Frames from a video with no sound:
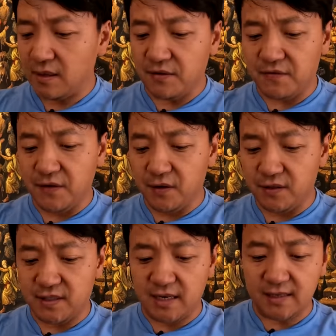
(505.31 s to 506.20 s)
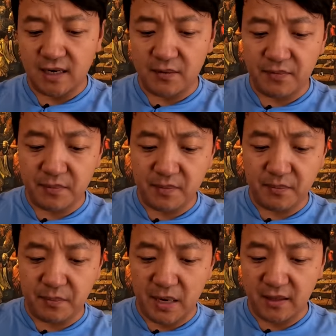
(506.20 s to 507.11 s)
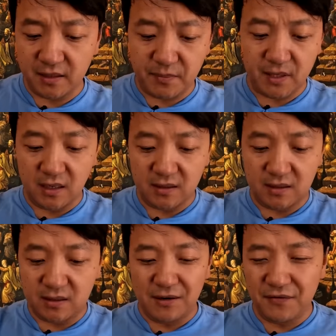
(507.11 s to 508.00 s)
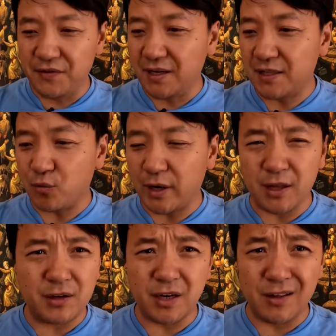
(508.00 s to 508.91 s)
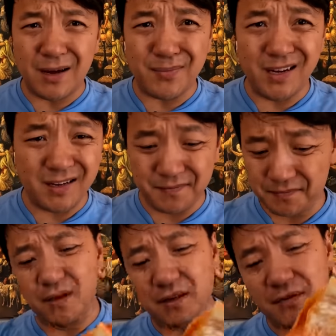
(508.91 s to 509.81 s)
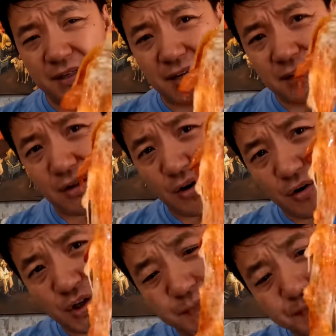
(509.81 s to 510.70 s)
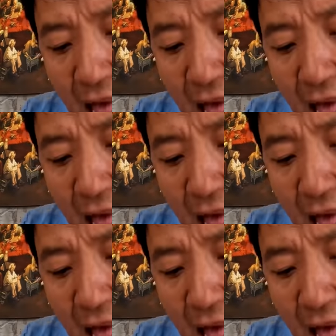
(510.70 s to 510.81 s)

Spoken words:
Kind of feel psyched out by this because I don't feel like the regular is all that big. Could have definitely done a large.